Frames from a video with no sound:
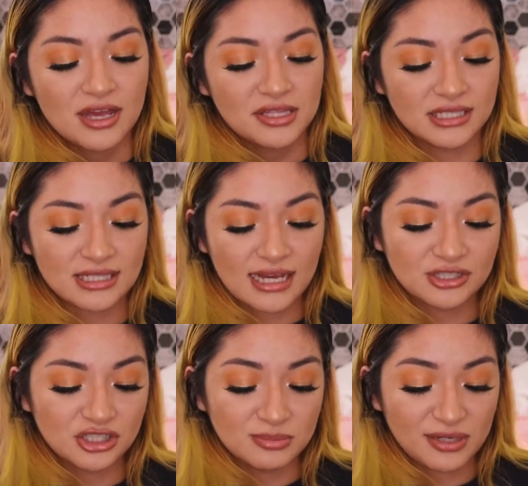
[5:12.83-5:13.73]
This is
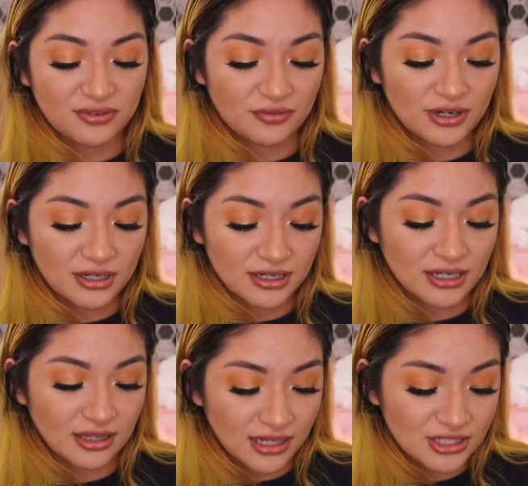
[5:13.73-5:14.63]
actually my favorite
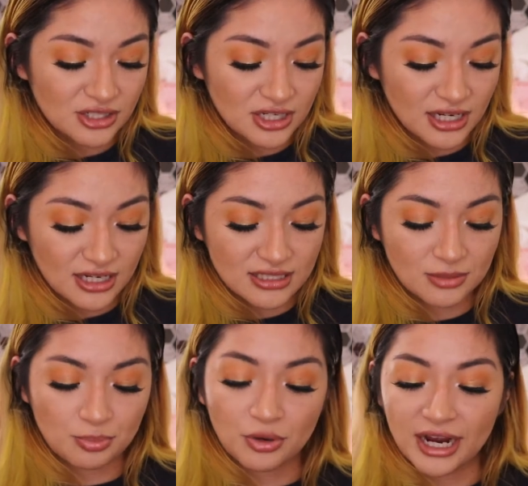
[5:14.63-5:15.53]
collection. It is a
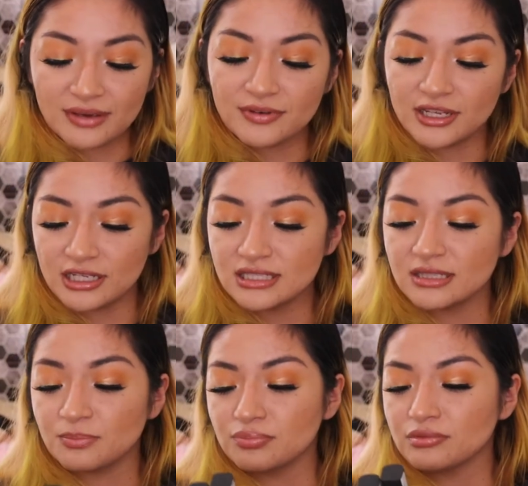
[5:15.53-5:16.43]
private, is
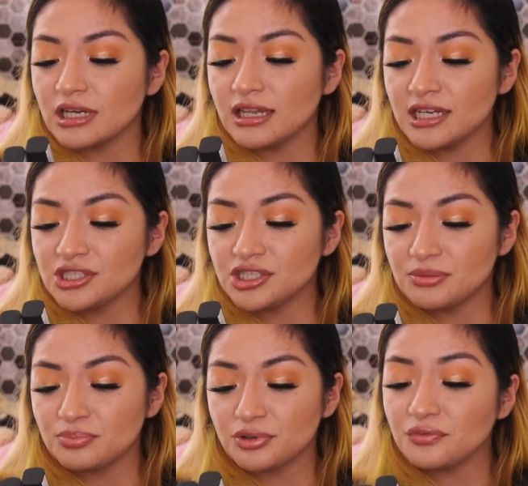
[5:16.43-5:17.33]
a
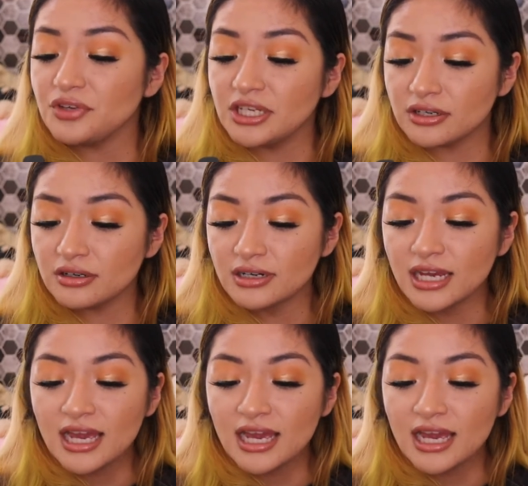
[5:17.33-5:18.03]
collection Privée.